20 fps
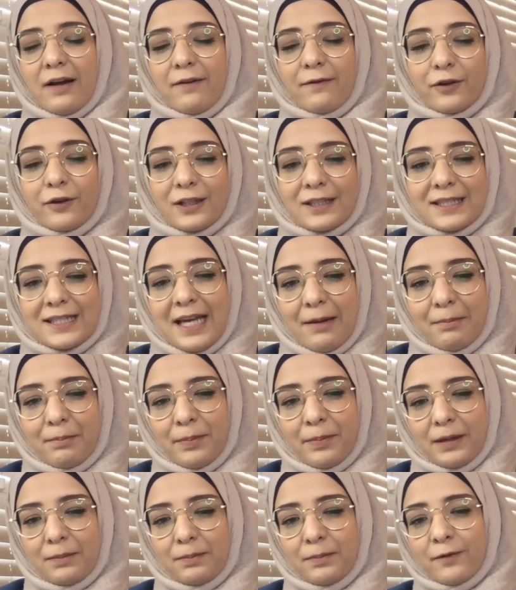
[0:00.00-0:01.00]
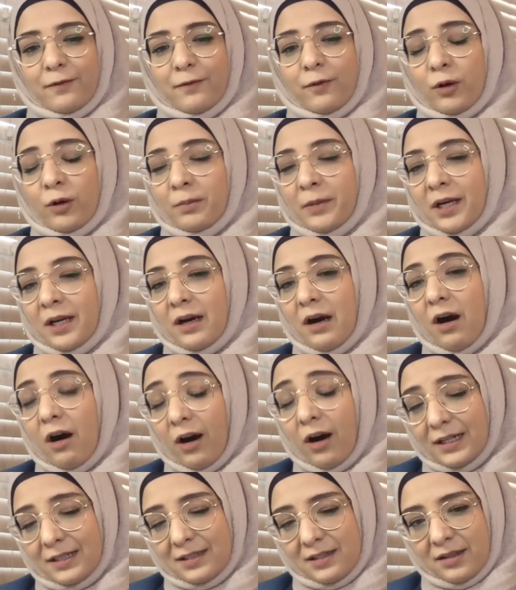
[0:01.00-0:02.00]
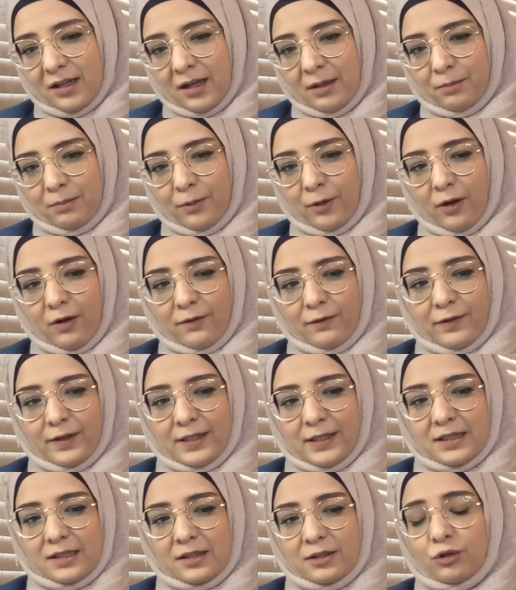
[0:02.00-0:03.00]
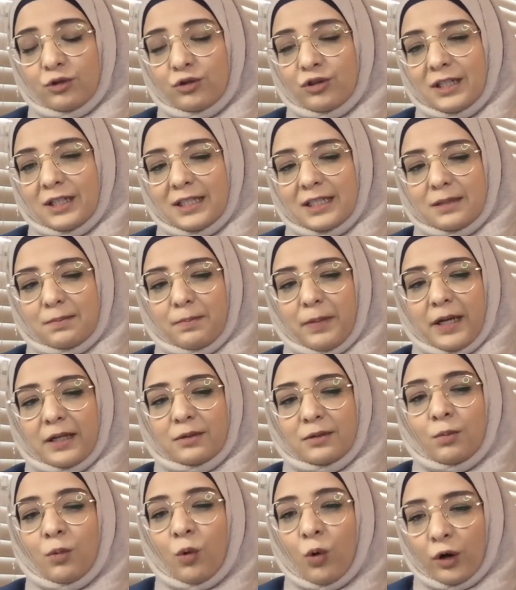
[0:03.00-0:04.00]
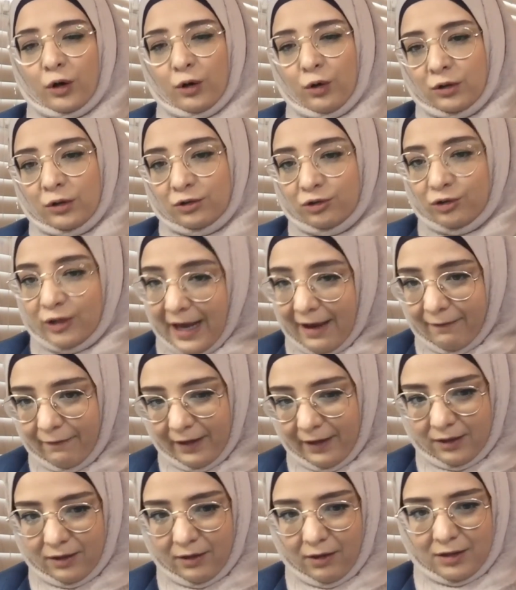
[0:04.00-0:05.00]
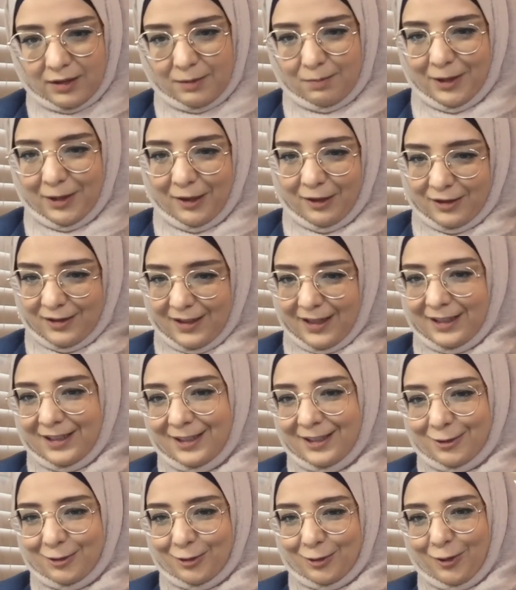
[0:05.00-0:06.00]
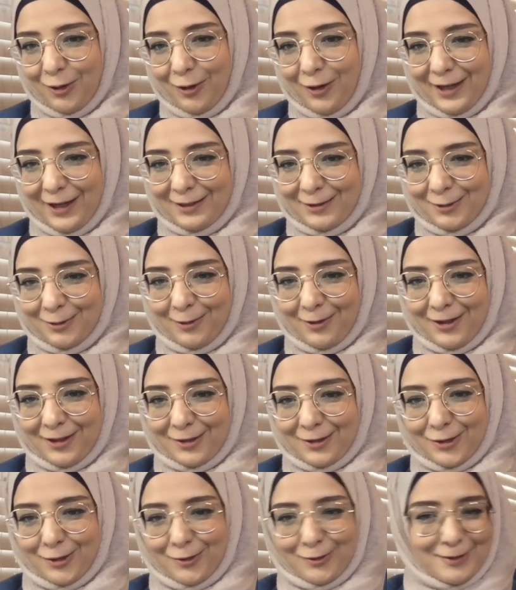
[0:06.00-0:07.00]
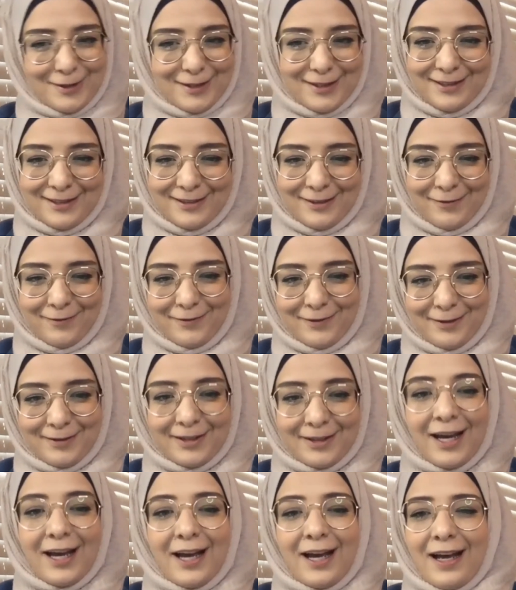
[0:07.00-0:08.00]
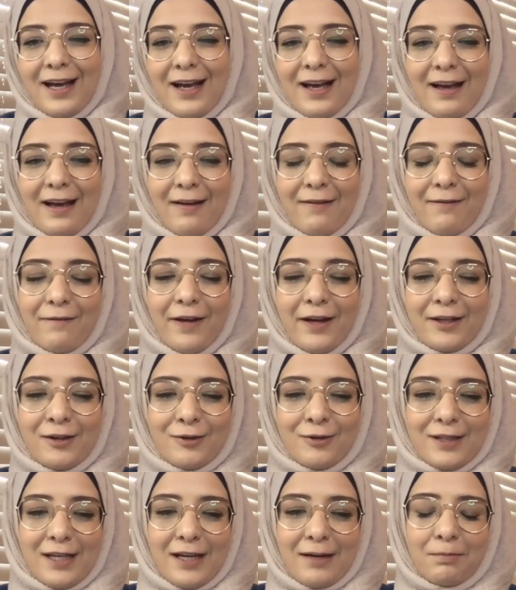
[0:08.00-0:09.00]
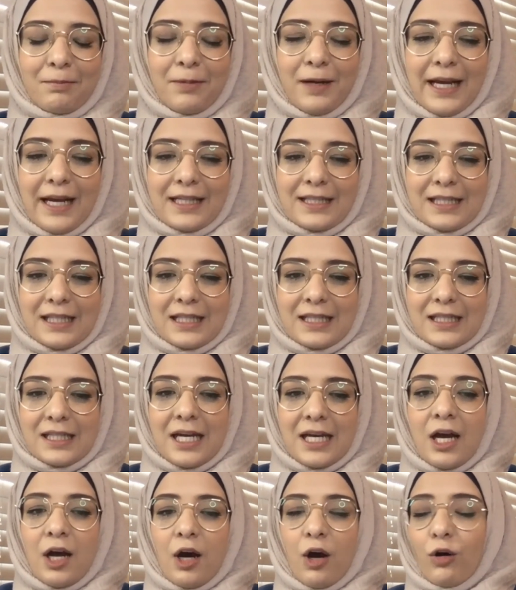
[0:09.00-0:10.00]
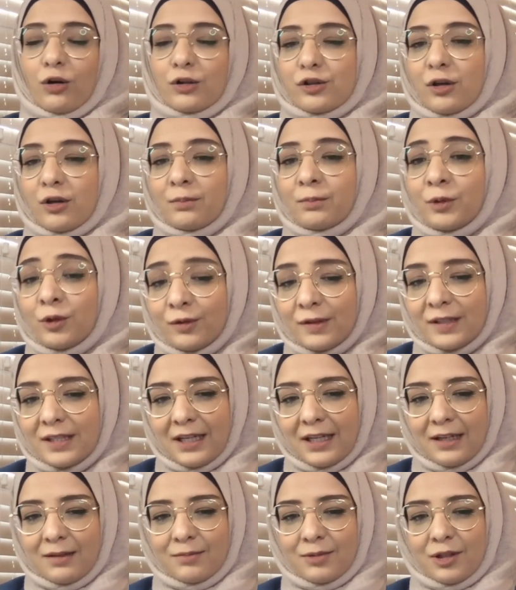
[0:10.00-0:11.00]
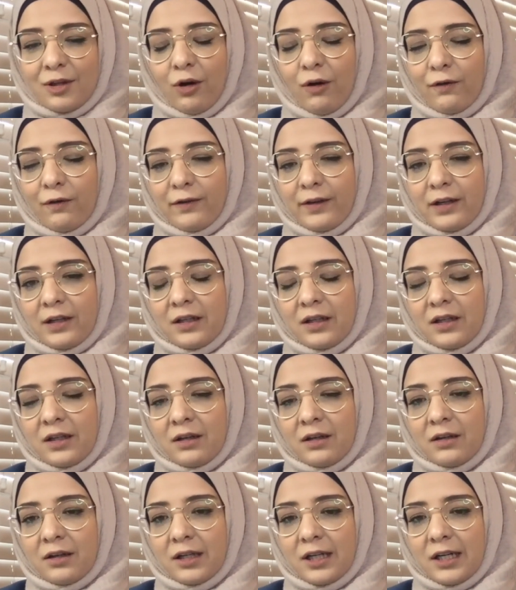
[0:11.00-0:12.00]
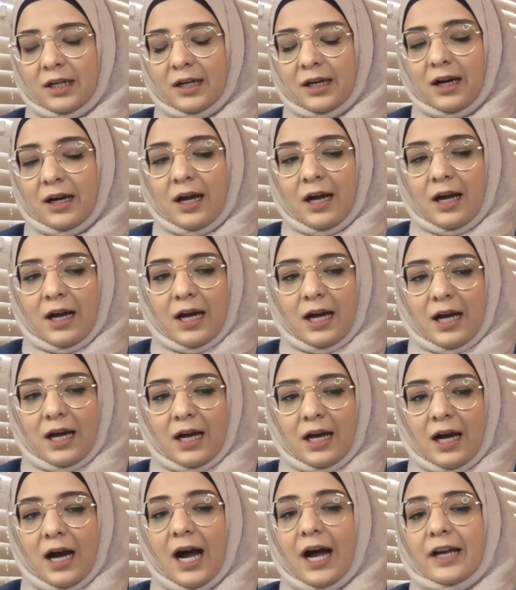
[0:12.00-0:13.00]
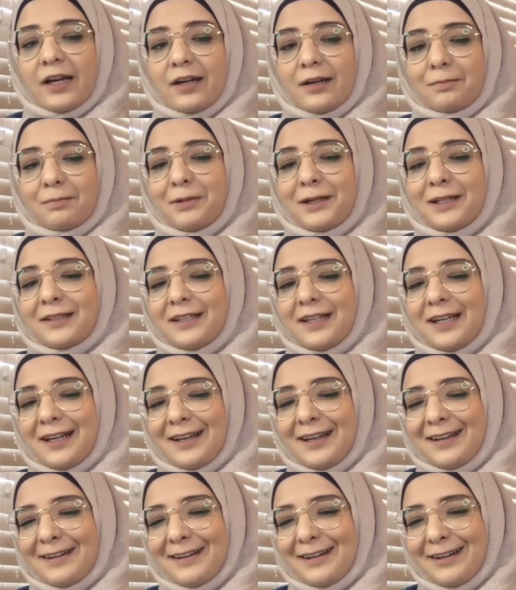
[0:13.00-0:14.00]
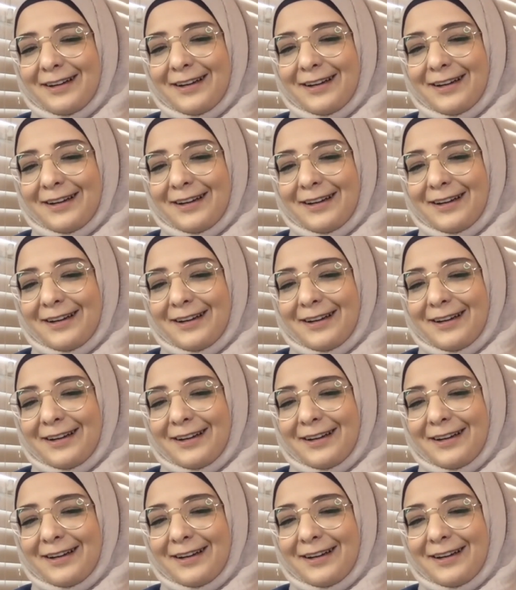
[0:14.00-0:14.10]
For example, performing arts nonprofits usually spend more on travel costs because they need to go and do their shows in different venues and places. Also, museums often incur higher building